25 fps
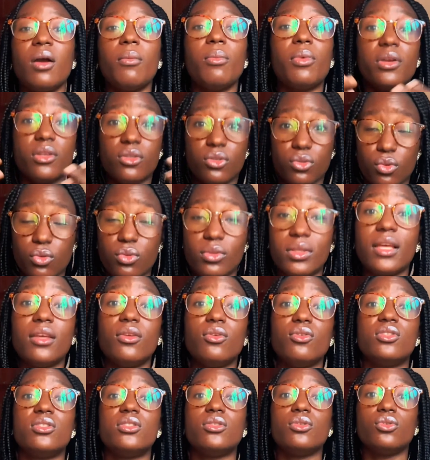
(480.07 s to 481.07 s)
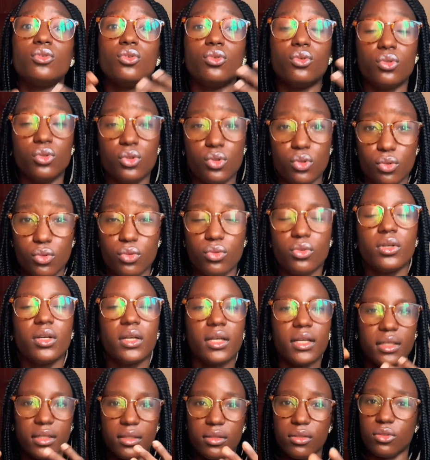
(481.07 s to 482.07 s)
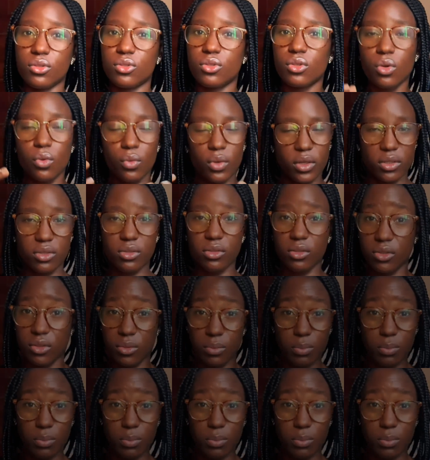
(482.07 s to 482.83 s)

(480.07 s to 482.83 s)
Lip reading: but it's good that you still go through those questions